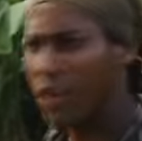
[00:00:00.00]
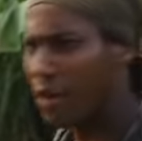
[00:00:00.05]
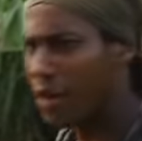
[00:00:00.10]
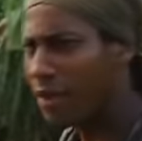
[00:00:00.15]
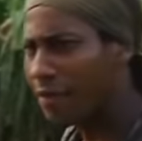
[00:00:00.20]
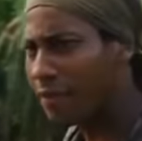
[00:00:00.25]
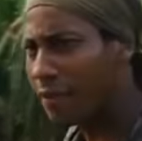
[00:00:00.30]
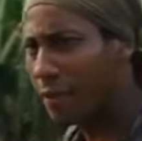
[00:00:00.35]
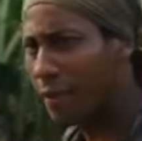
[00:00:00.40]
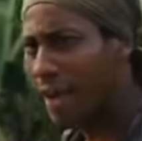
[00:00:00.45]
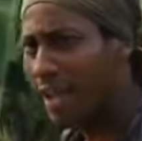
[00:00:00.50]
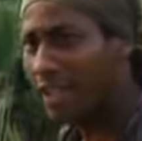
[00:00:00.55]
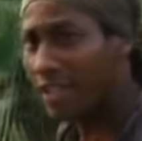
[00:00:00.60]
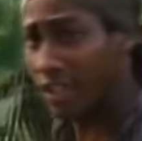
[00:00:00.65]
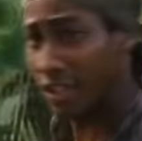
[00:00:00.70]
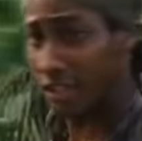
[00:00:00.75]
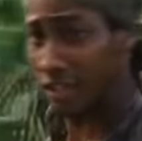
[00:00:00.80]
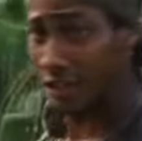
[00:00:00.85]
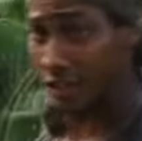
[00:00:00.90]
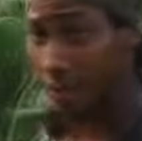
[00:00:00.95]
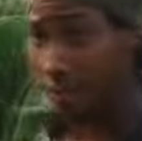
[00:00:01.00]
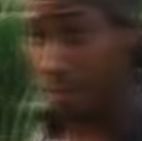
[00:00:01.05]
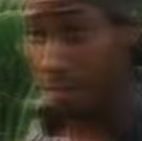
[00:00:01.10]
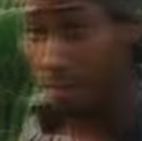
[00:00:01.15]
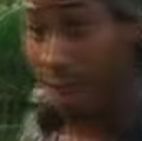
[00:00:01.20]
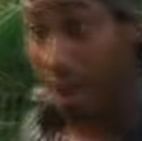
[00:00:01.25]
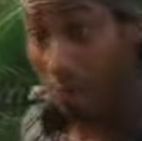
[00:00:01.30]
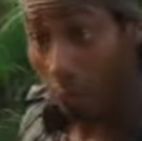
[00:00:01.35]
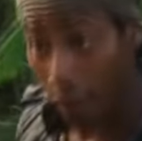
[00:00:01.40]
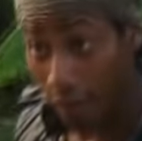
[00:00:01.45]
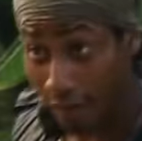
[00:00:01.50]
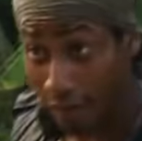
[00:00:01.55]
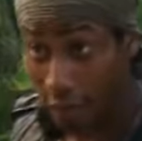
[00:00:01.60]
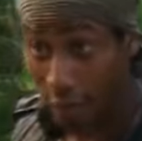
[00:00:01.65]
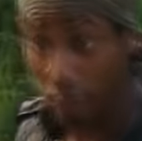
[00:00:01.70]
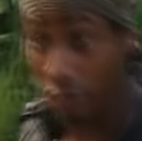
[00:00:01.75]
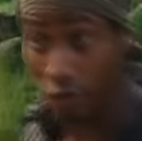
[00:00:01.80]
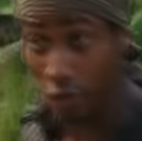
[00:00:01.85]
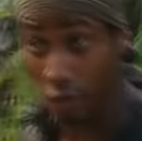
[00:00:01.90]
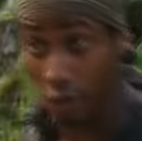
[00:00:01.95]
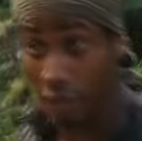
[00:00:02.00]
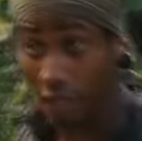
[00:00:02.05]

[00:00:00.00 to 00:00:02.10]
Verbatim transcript: For your information, my revenue